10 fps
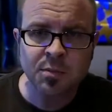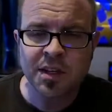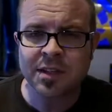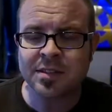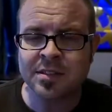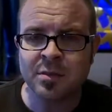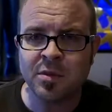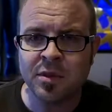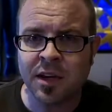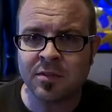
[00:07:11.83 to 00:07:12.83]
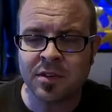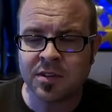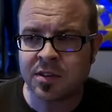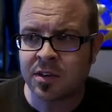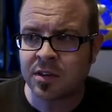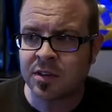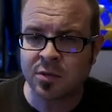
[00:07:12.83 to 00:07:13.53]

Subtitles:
depending on the CPU you have installed,